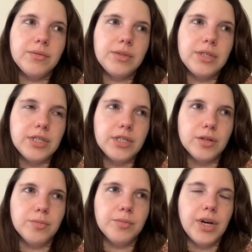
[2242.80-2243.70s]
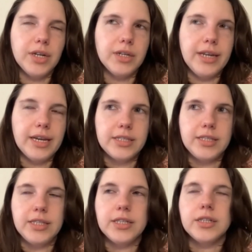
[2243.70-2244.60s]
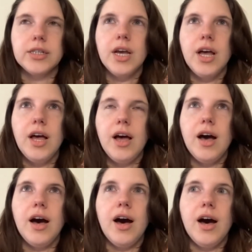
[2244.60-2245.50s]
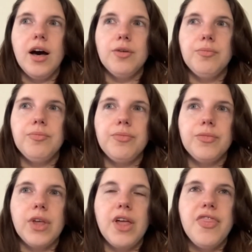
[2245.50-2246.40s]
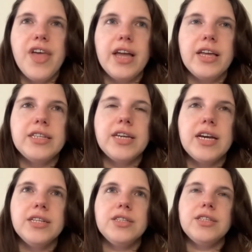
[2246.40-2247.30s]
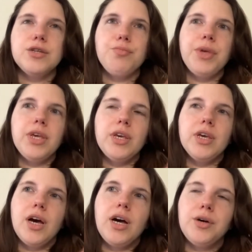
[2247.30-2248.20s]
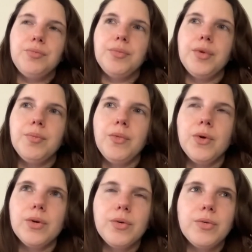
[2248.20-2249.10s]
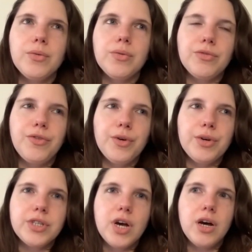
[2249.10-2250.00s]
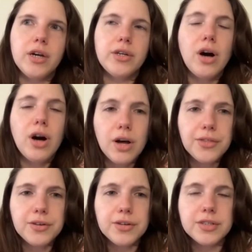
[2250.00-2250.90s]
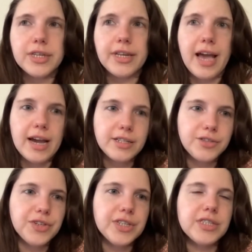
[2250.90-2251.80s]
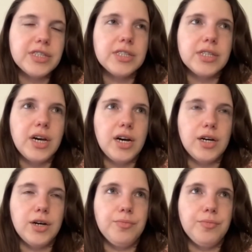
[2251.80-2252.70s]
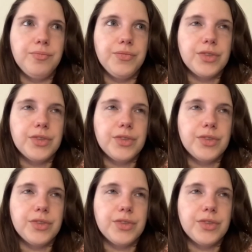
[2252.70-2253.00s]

system uh, next year. Um, and that it tends to be um, more focused on authors and activists um,